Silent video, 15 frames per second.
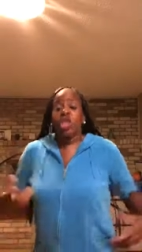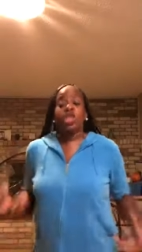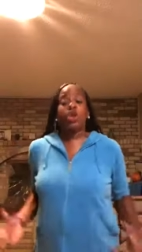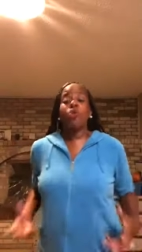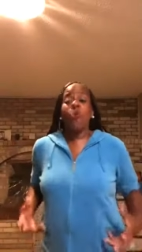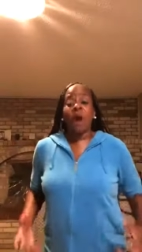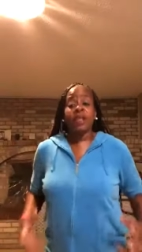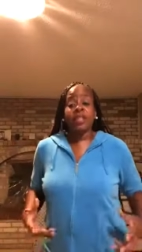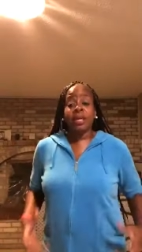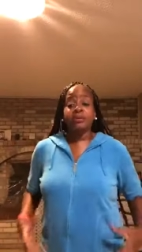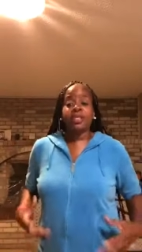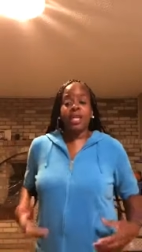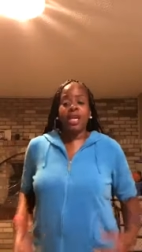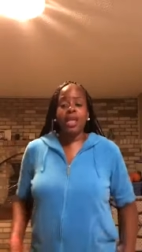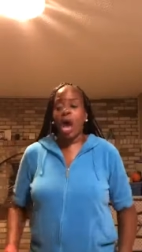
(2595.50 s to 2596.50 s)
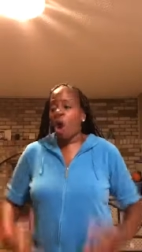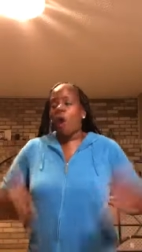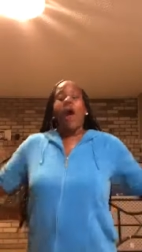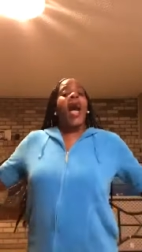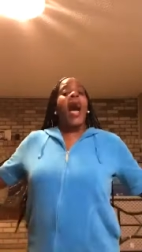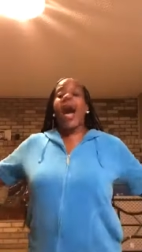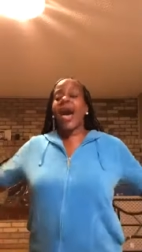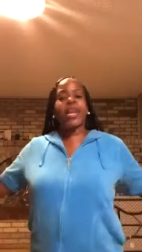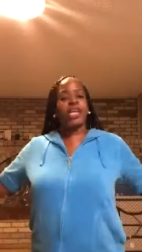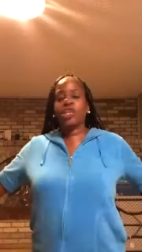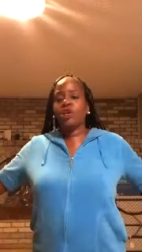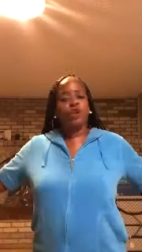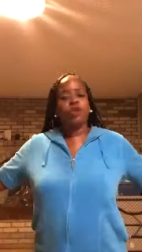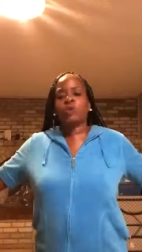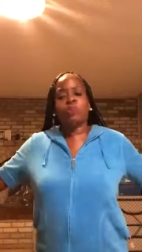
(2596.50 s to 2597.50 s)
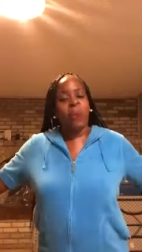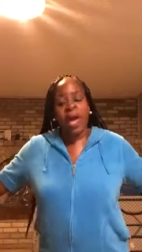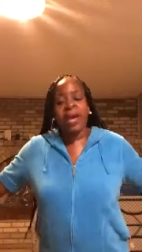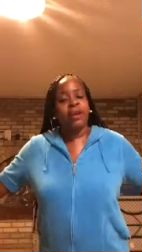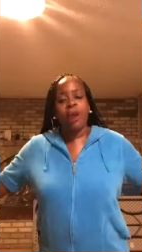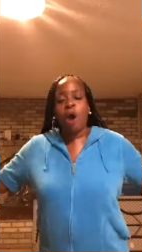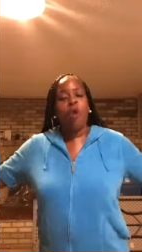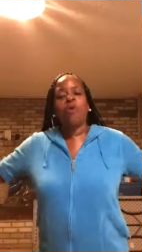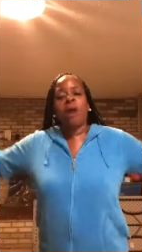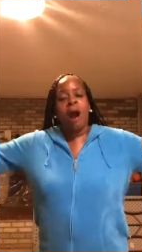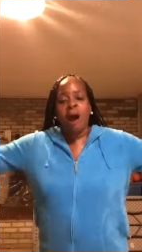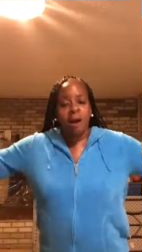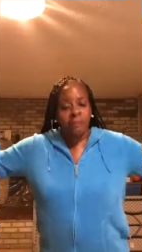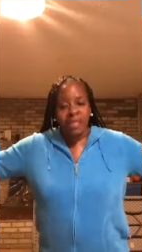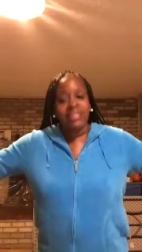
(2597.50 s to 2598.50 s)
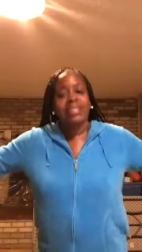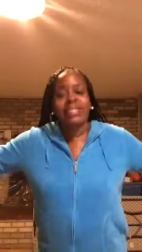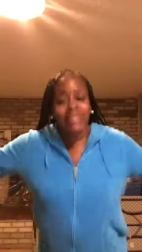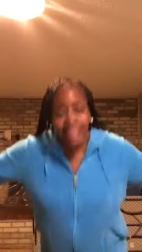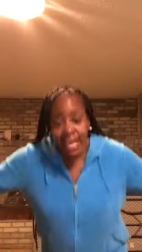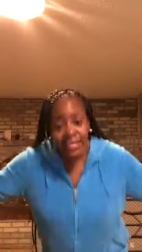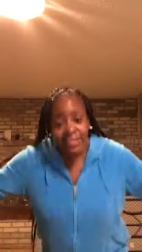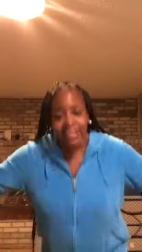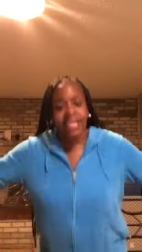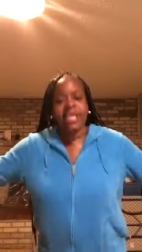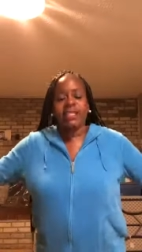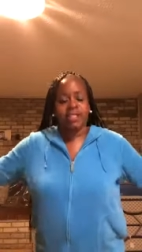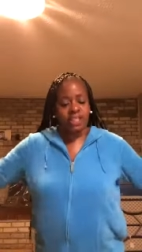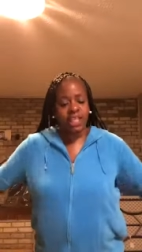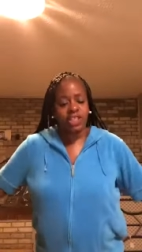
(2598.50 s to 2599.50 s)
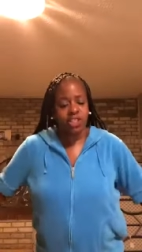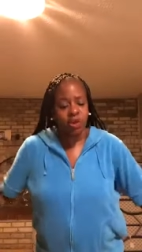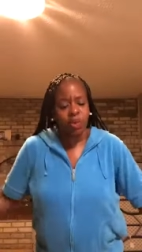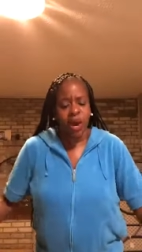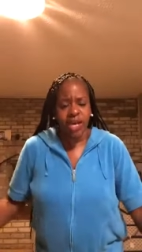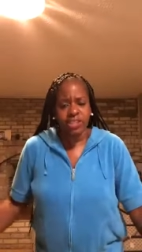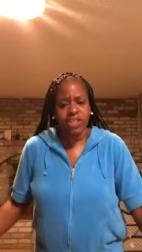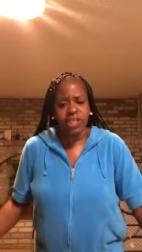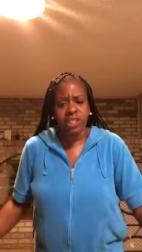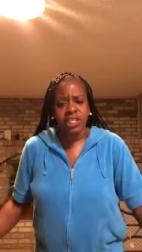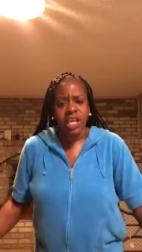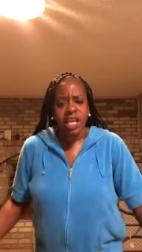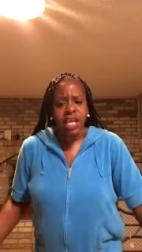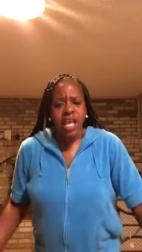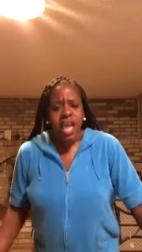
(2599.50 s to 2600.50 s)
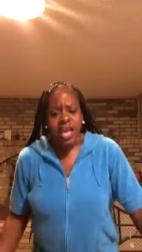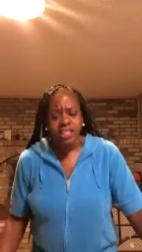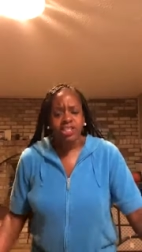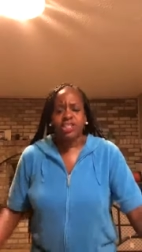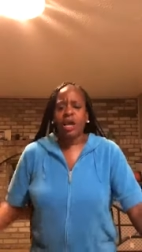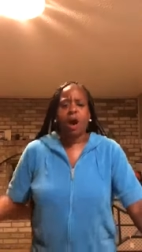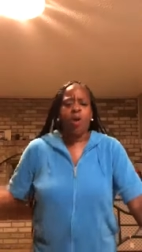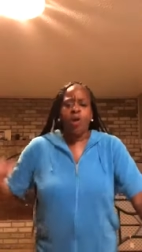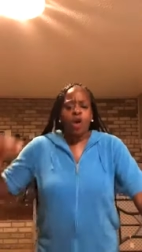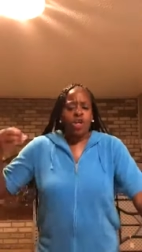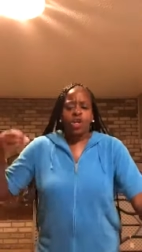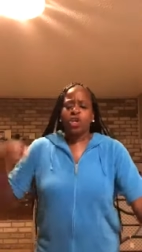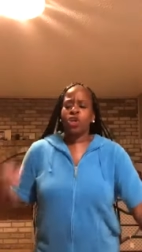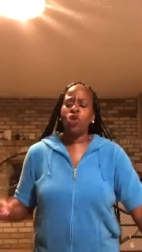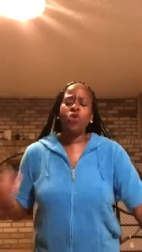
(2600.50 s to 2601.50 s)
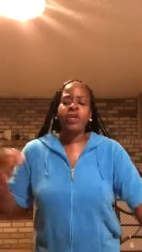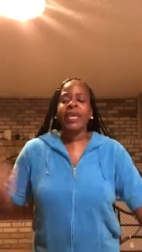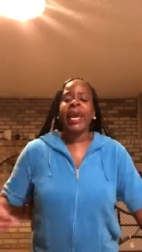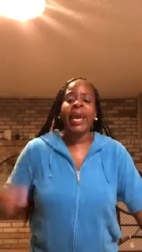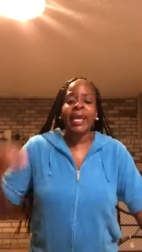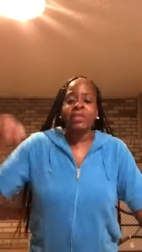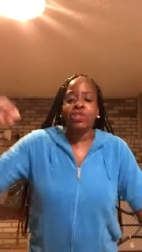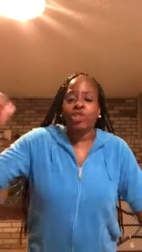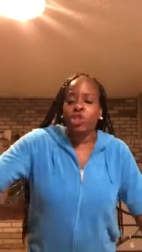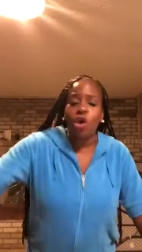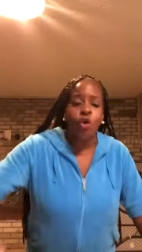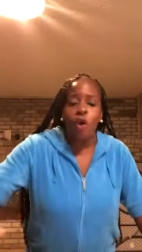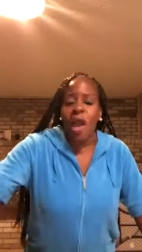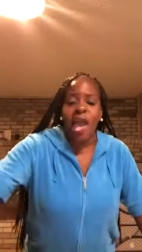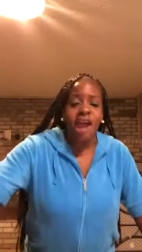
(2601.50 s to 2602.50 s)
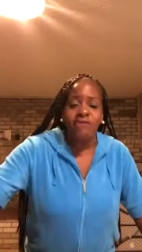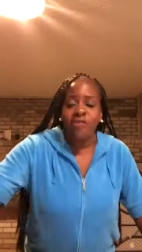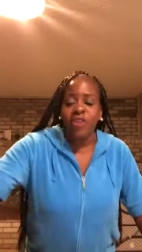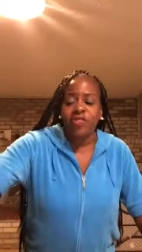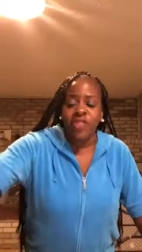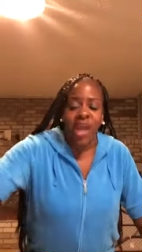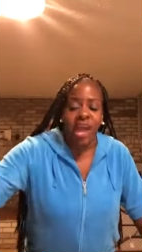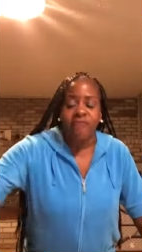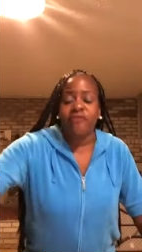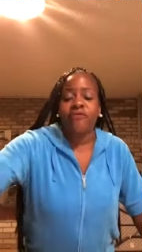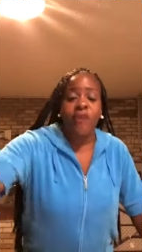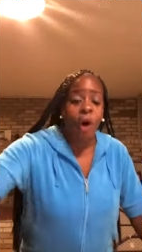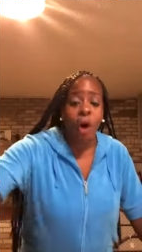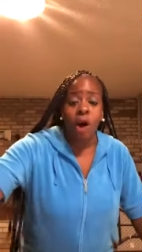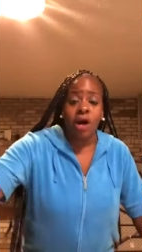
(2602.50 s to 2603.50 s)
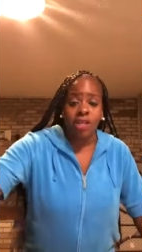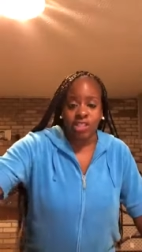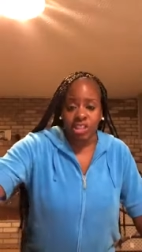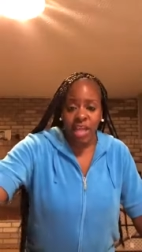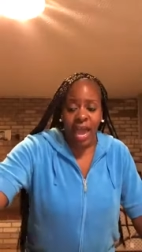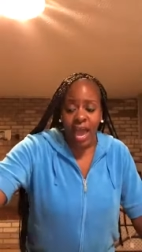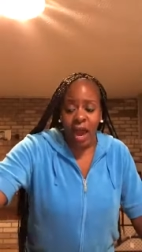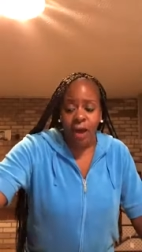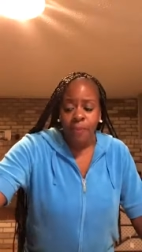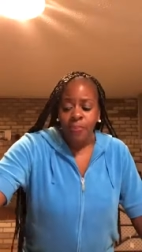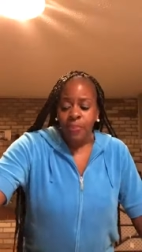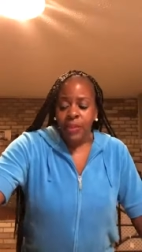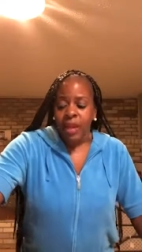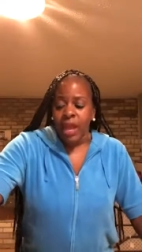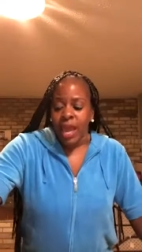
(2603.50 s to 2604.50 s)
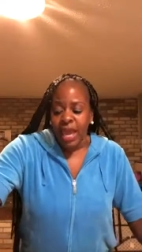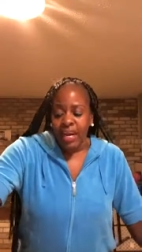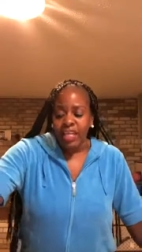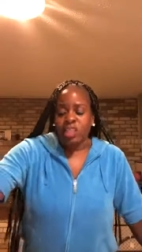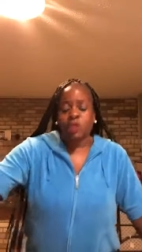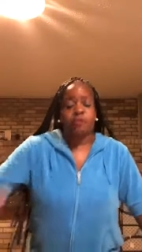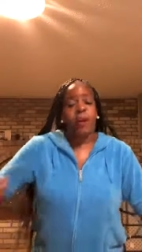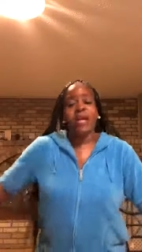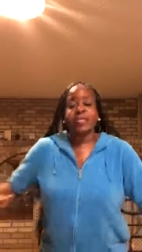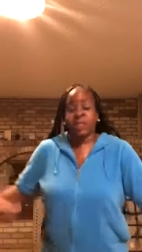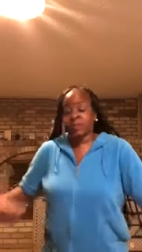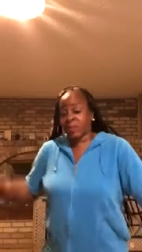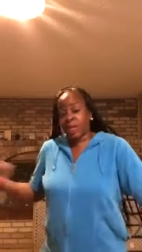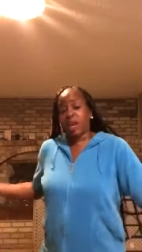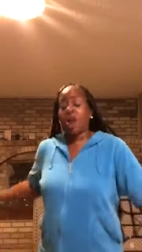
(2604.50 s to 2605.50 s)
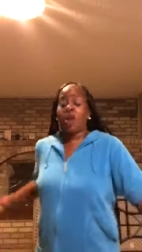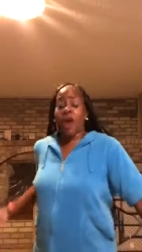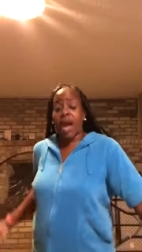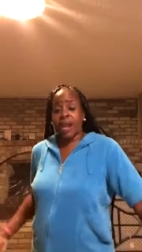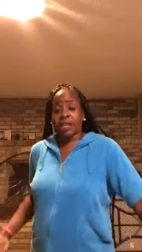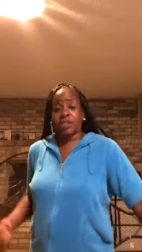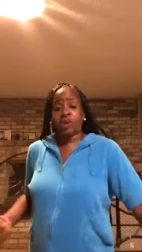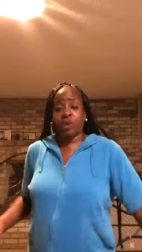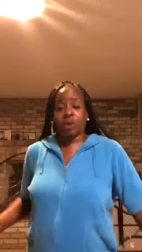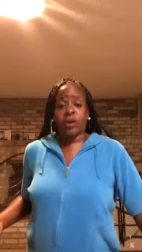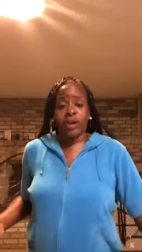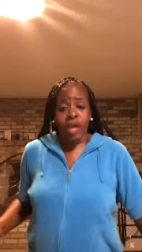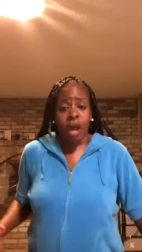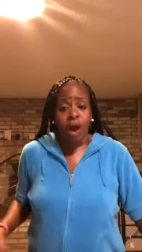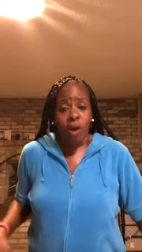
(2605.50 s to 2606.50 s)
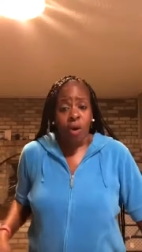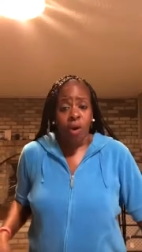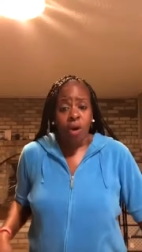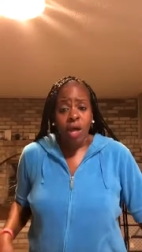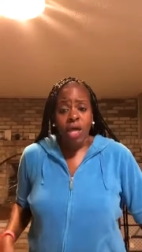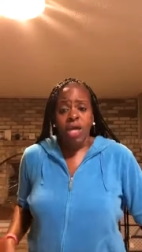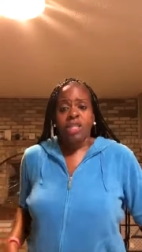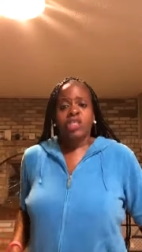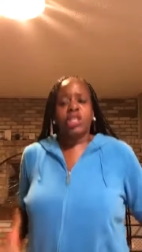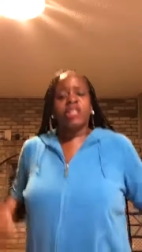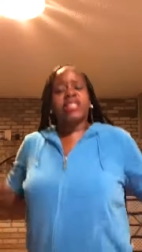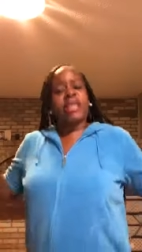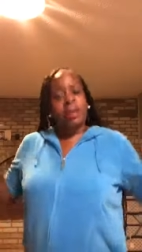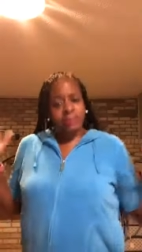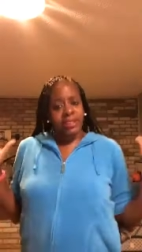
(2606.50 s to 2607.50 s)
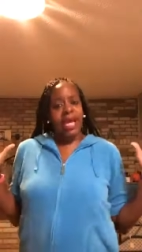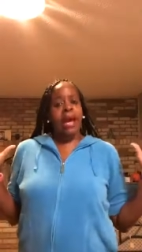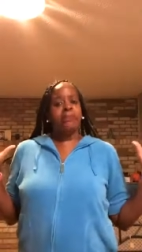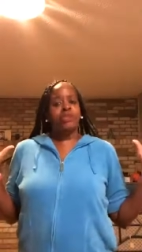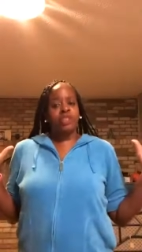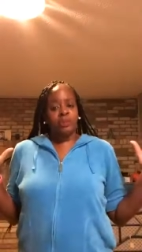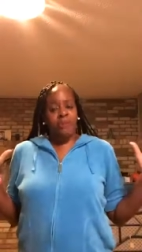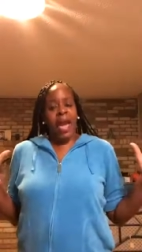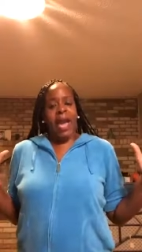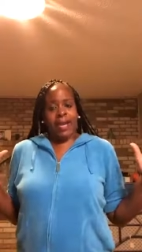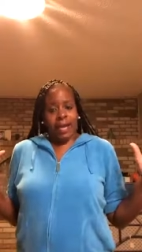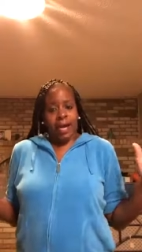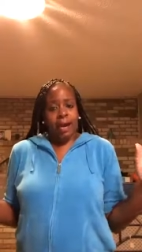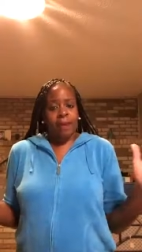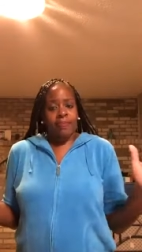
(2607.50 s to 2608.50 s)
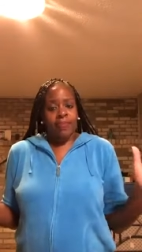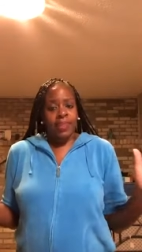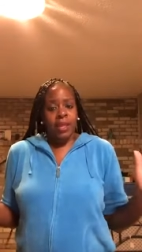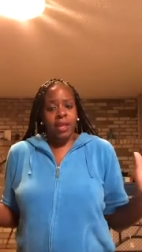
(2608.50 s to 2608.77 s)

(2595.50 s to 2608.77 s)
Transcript: You want them to know how to use plain old common sense in situations. And so you can't do everything for a child and expect them to learn how to do it on their own. So sometimes you back up.